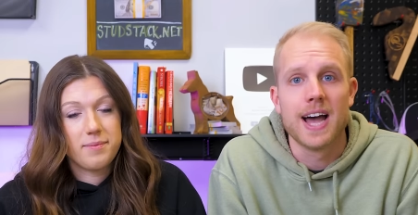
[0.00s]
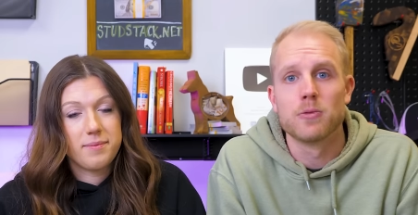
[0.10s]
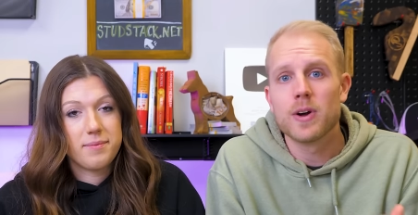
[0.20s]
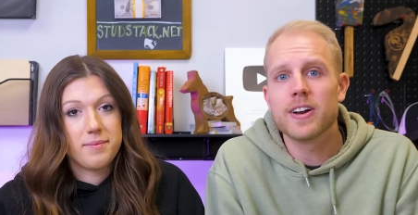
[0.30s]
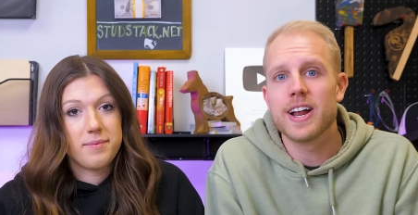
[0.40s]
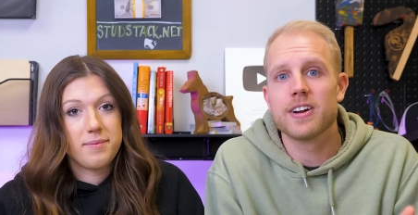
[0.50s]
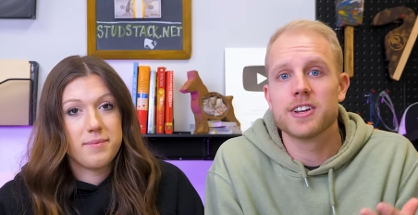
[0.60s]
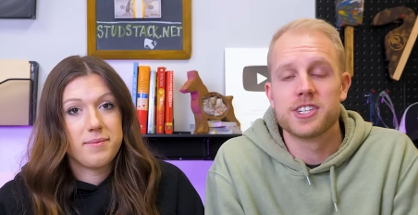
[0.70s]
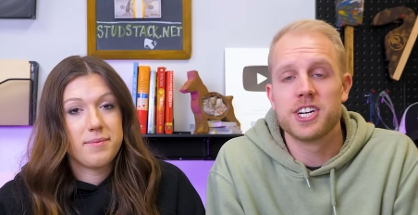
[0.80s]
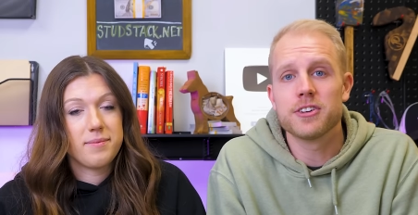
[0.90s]
Speaker 1: And we're here to
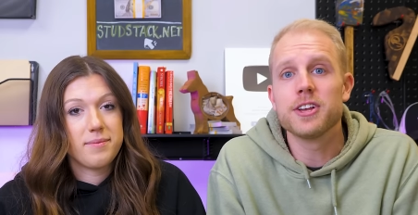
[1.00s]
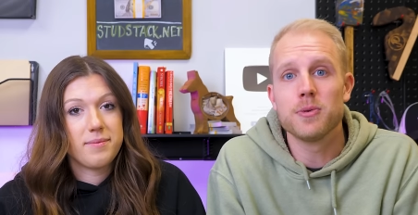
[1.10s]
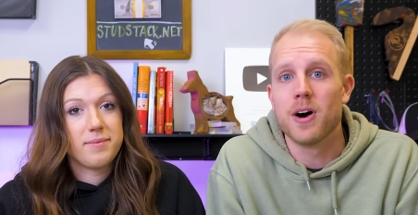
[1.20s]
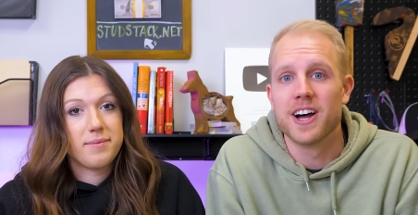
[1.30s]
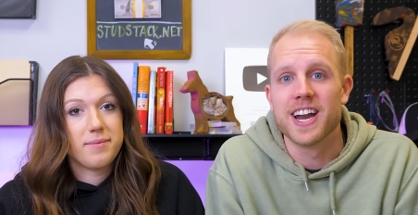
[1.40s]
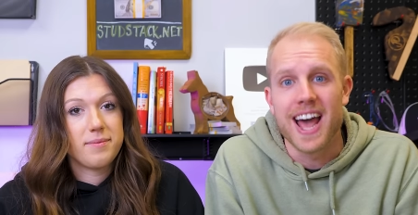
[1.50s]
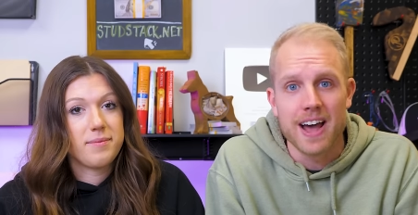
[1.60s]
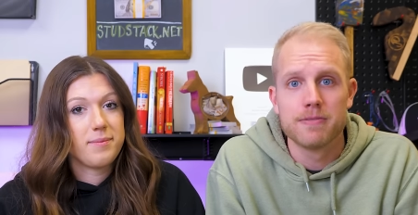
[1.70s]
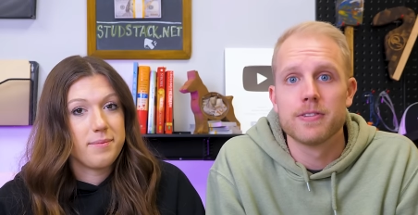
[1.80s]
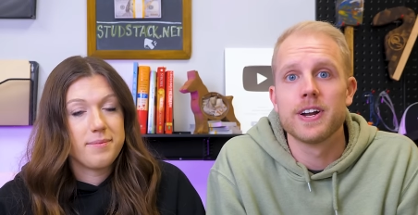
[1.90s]
cheer you on
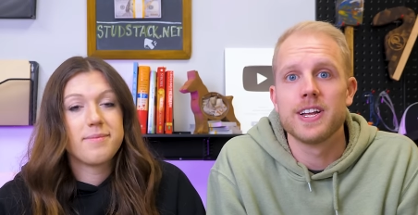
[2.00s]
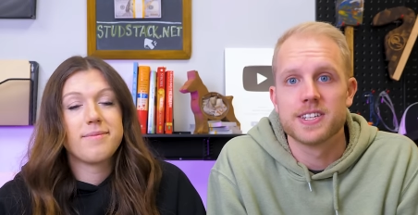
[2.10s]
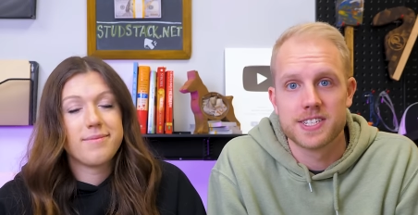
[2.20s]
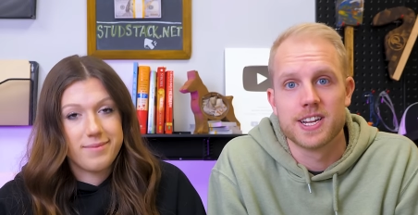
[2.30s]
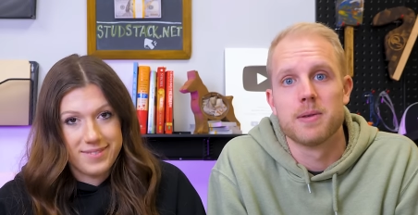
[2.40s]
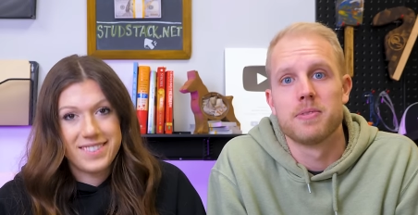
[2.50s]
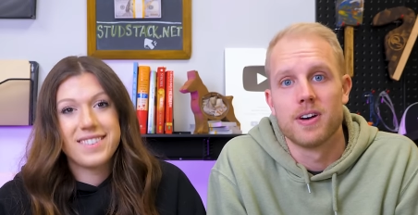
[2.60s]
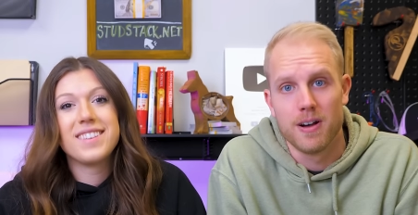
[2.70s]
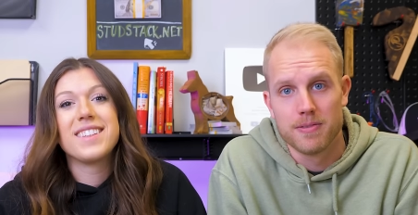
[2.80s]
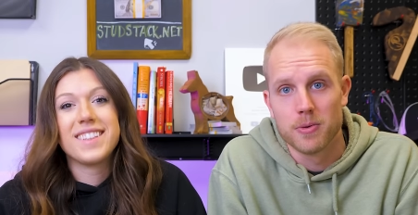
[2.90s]
every step
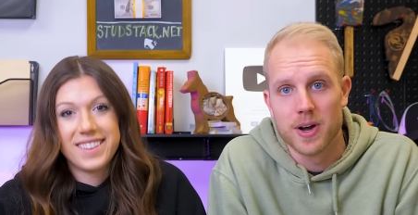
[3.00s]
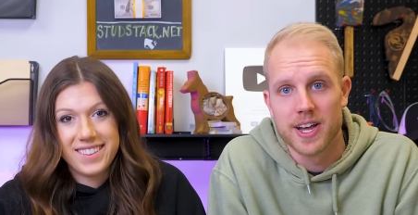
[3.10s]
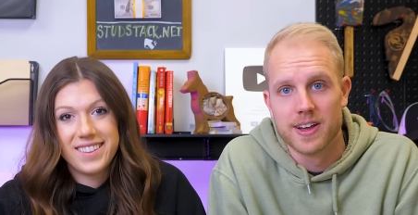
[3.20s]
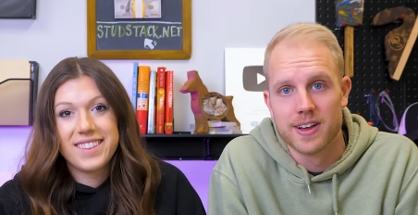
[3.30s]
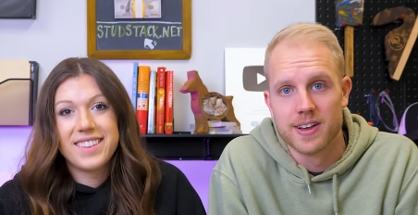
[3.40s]
of the way.